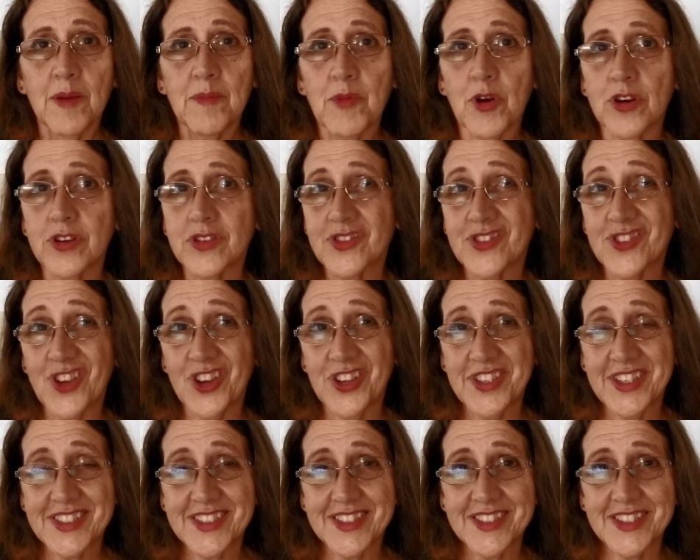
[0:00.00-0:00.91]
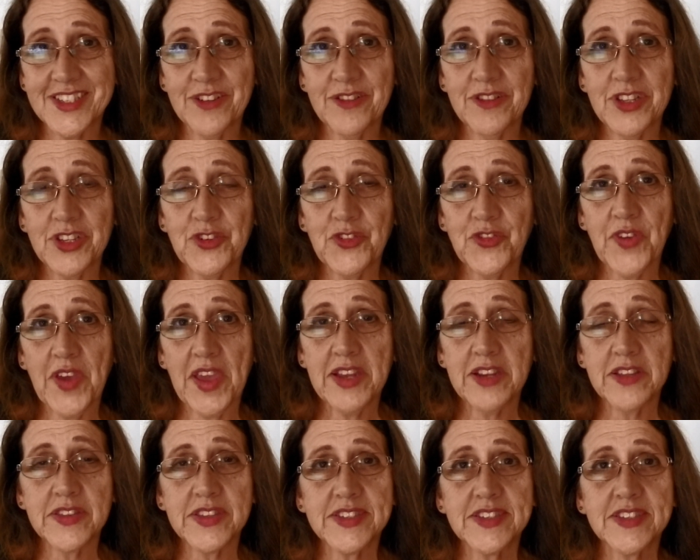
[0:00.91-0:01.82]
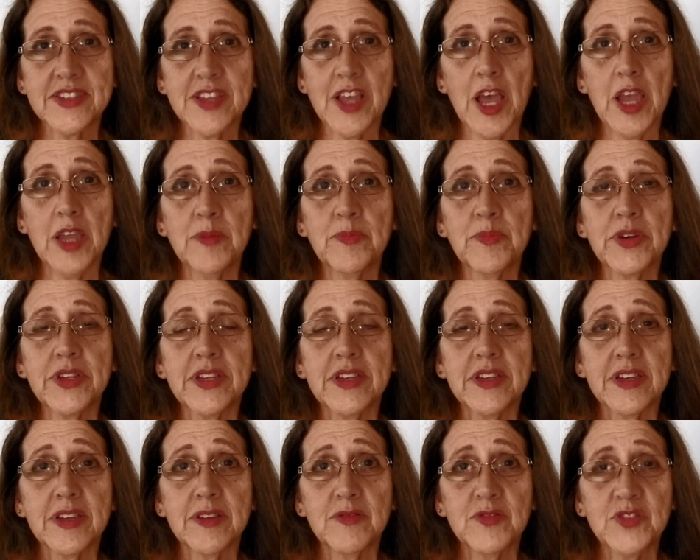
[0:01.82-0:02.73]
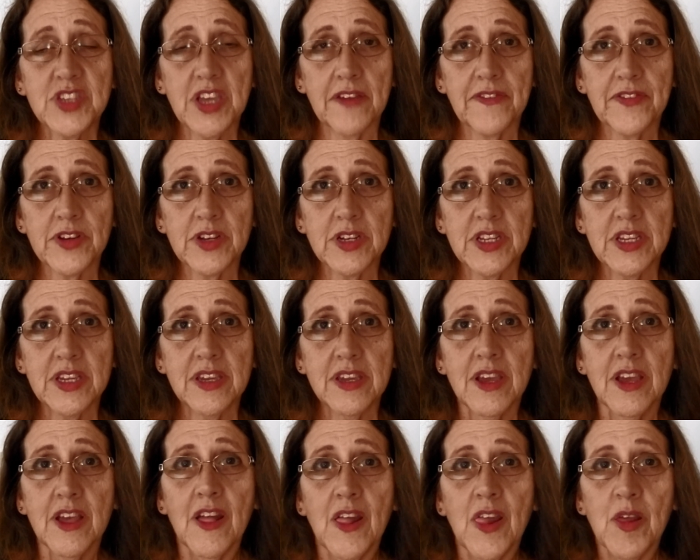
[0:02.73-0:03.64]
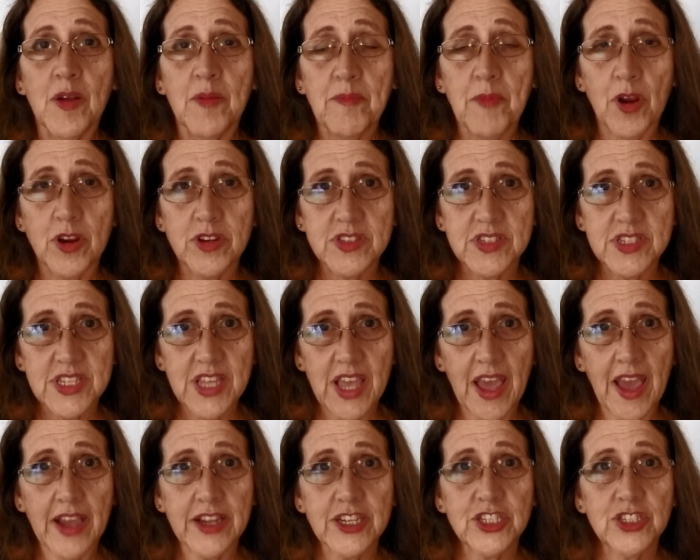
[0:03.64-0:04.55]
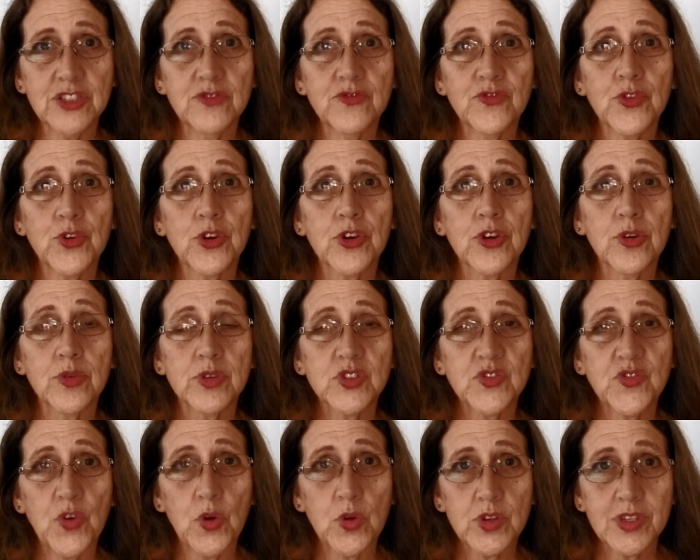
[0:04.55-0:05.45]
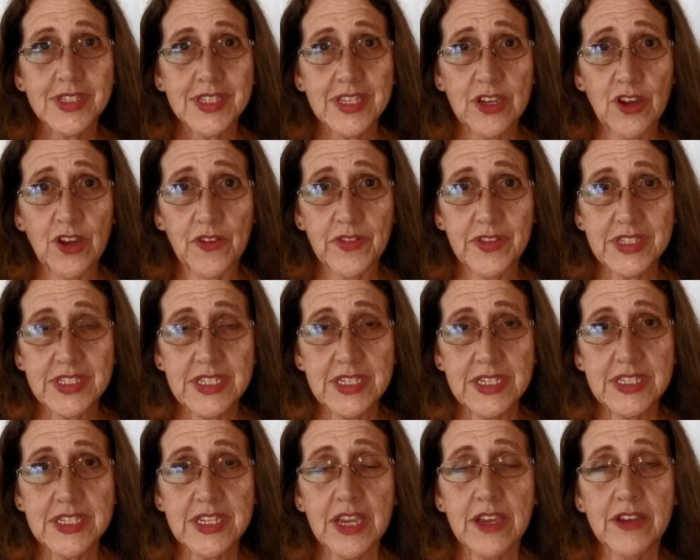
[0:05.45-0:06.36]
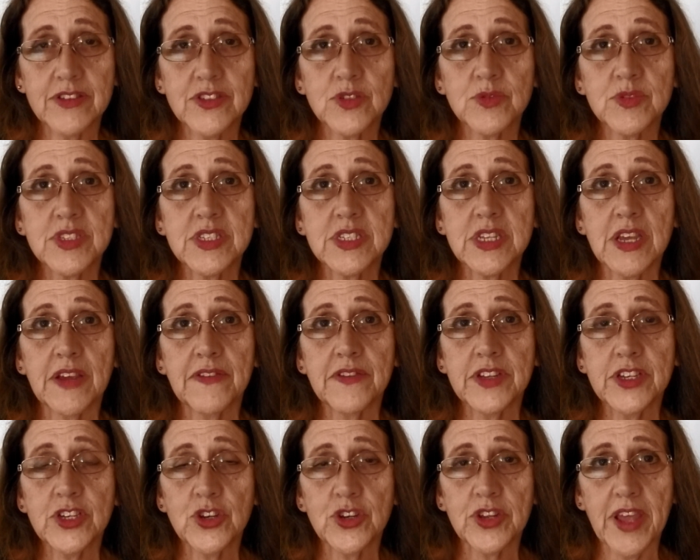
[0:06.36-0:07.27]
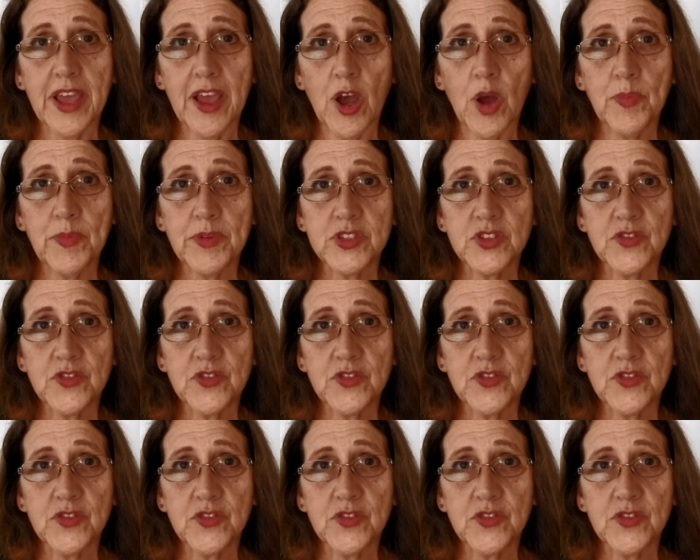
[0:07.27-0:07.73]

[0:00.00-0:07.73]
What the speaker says: Mars, not necessarily a fan of this sign, but it can definitely, Mars's action, Virgo is focusing on the details, so it's definitely going to help